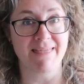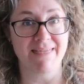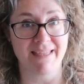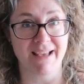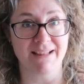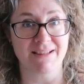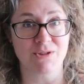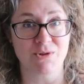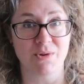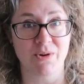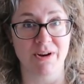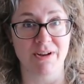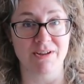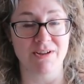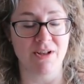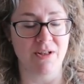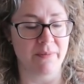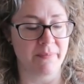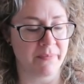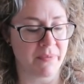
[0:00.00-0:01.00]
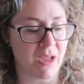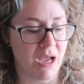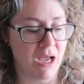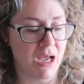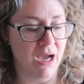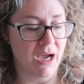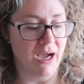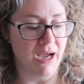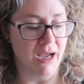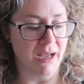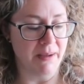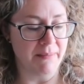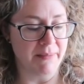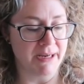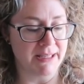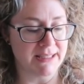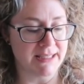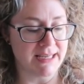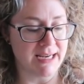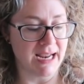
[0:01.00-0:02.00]
that's critical, uh,
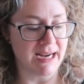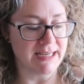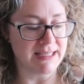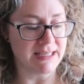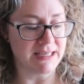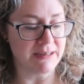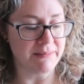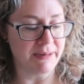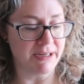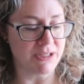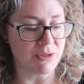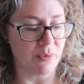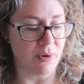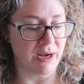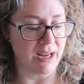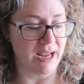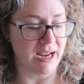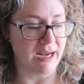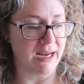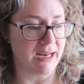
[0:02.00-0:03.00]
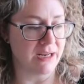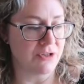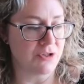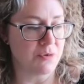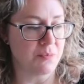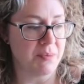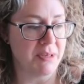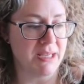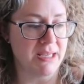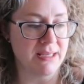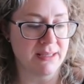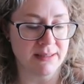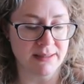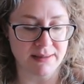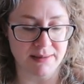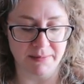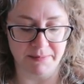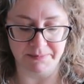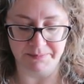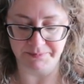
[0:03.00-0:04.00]
but it's a nineteen by twenty-eight inch piece,
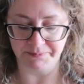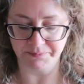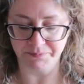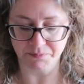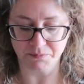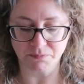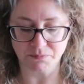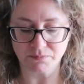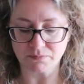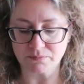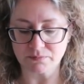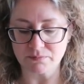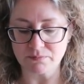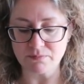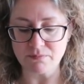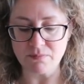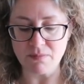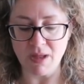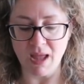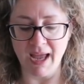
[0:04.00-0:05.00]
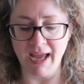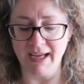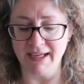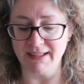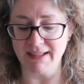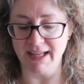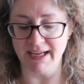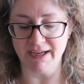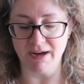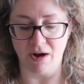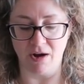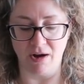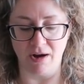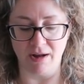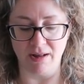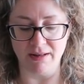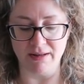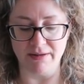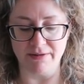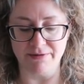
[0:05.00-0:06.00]
and like
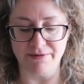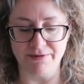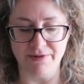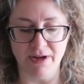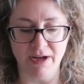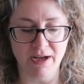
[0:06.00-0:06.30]
all of